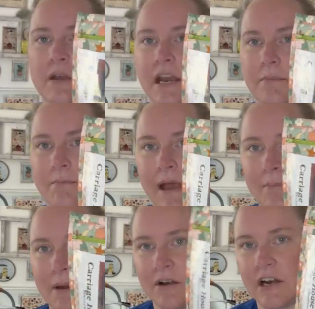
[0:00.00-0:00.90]
I
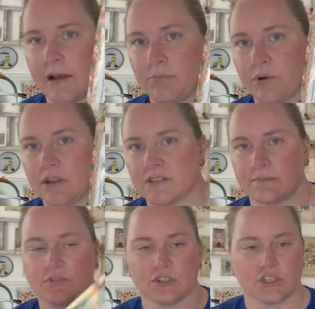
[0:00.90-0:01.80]
paired it up with
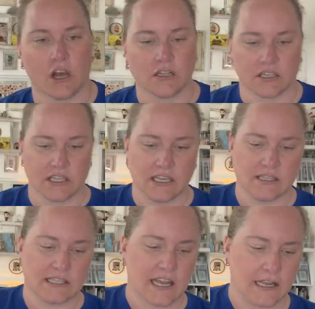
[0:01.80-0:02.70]
some just dots on the
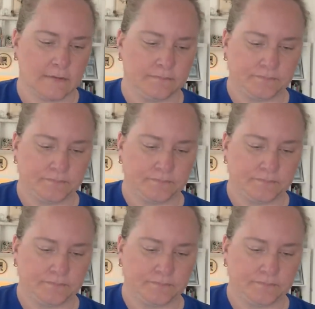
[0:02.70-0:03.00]
inside.